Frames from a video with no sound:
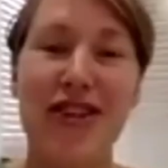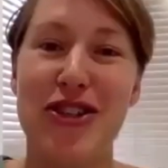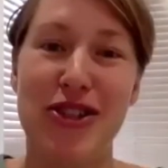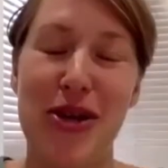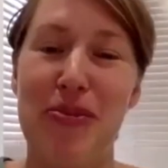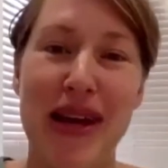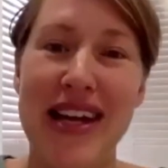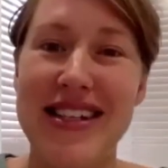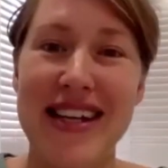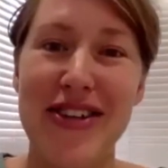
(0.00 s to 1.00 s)

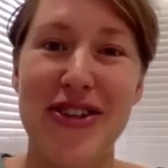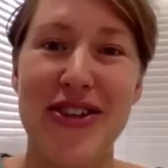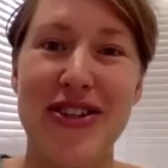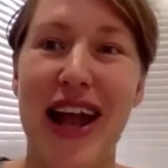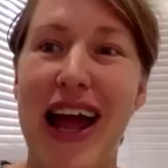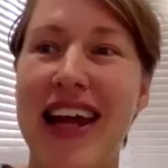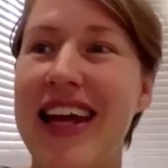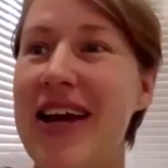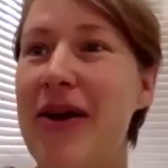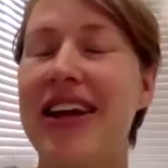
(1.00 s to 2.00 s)
stupid and just like,
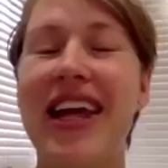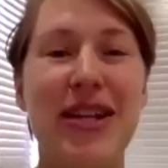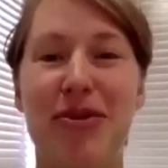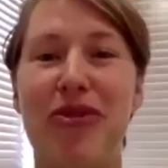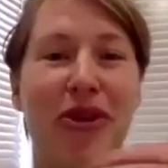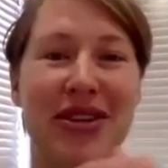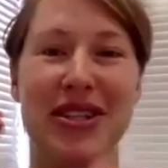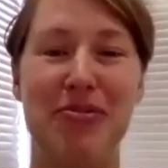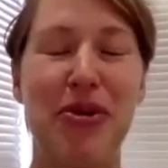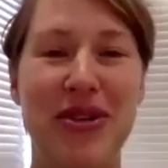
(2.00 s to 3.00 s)
yes, we've got this
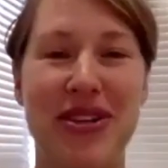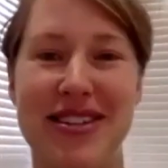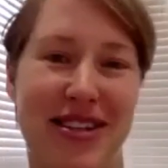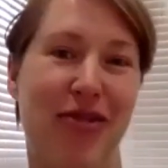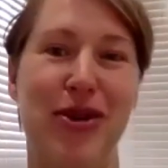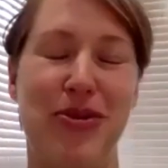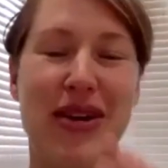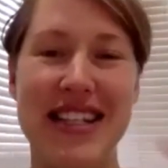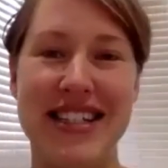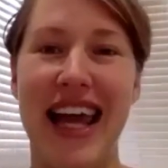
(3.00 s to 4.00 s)
important stuff which we
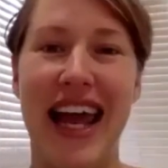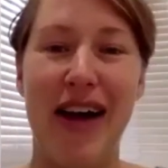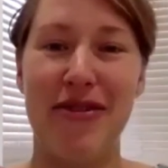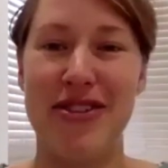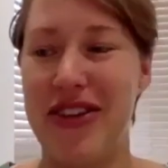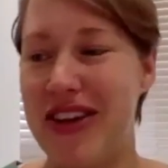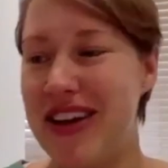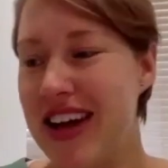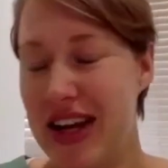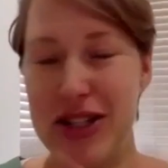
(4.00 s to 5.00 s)
need to get out
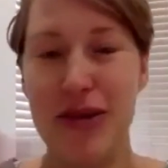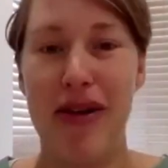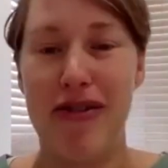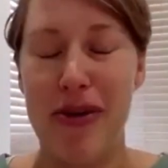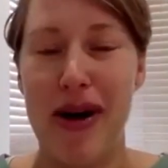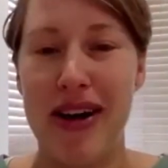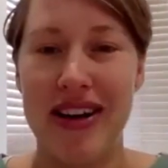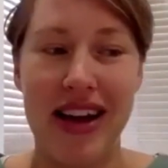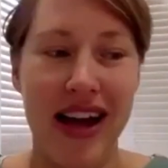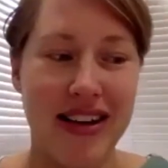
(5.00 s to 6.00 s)
to everyone
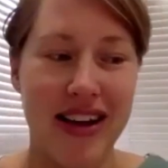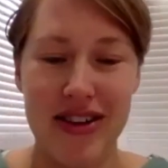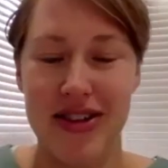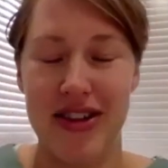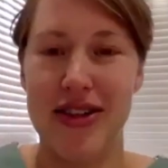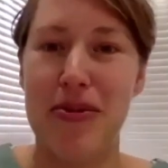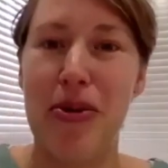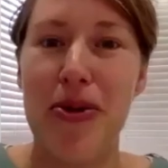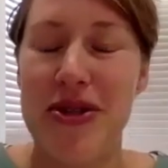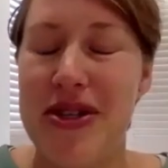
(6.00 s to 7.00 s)
and to the
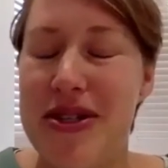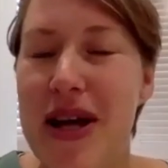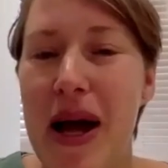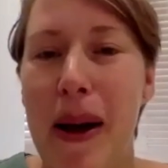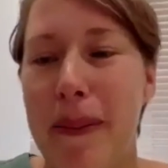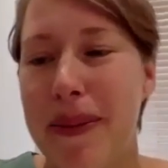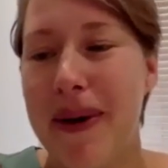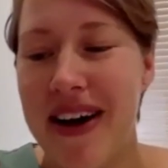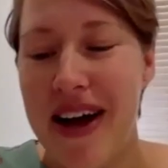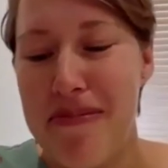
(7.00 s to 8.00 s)
supporters,
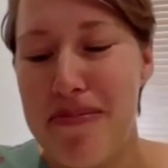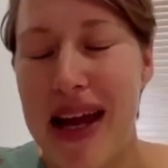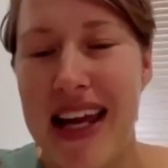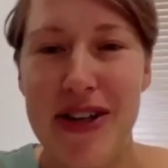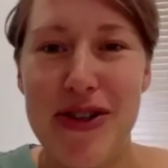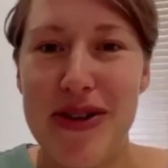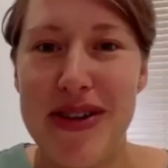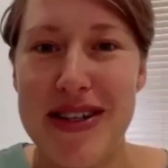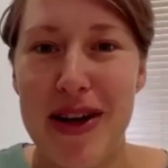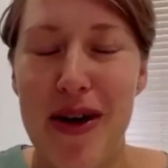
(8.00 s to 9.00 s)
but making sure
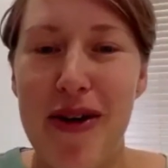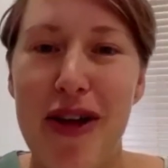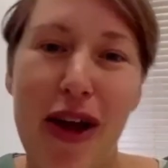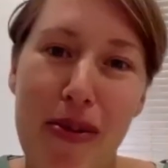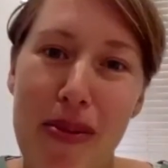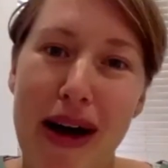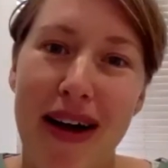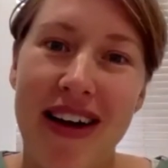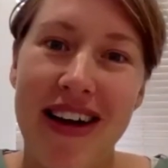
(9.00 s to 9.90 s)
there's a lot of humour.